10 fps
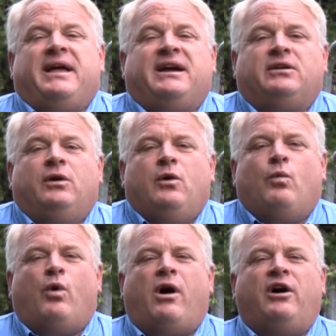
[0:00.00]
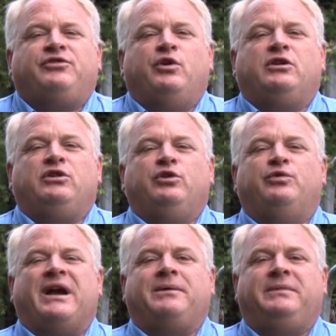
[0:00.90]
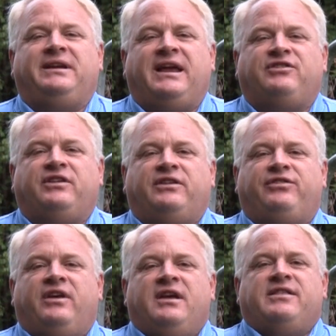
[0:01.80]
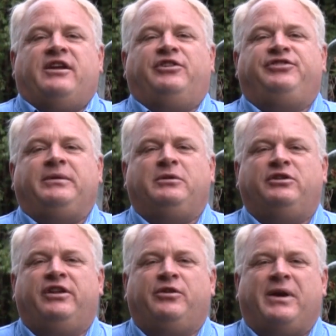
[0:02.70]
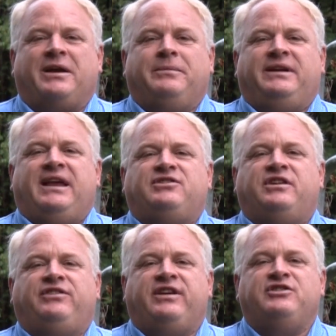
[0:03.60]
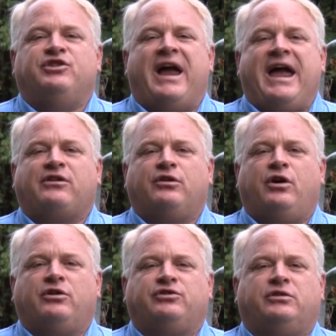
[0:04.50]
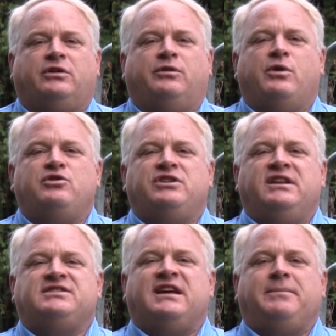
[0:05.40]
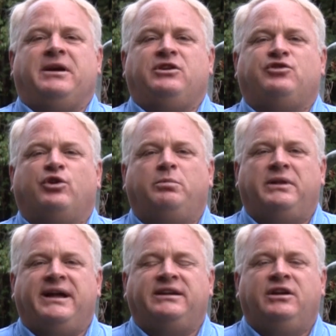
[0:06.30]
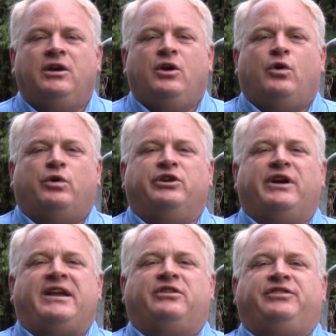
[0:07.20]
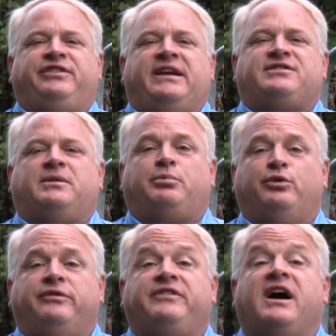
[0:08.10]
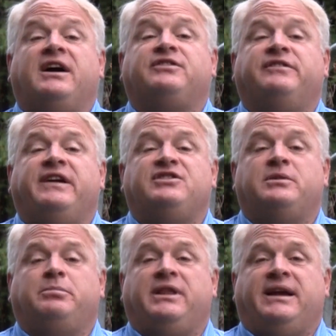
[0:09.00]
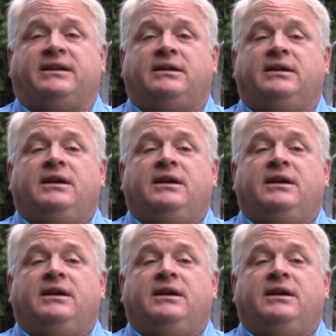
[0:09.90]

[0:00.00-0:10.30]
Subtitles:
plan will also include recommendations that are similar to the recommendations in your agricultural erosion and sediment control plan or your NRCS approved conservation plan.